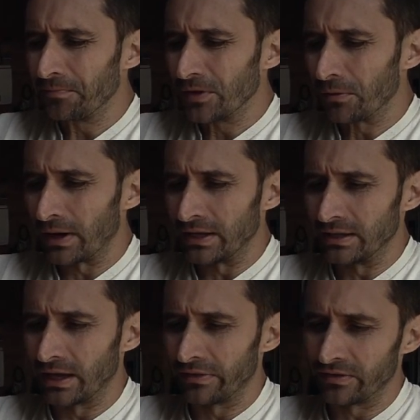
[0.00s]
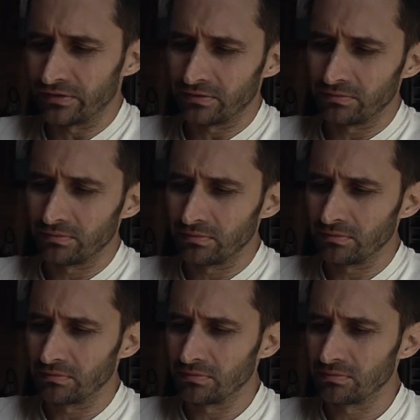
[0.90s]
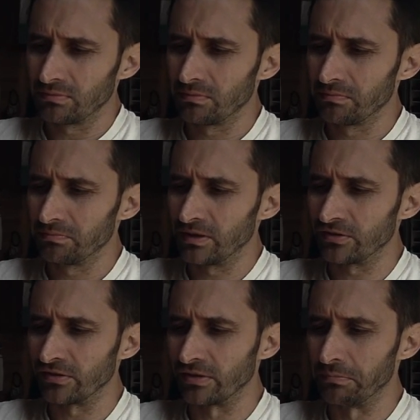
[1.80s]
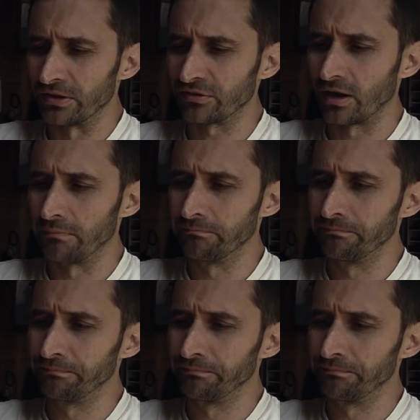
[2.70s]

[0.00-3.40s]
You're right. Yeah, this this is the piss cup.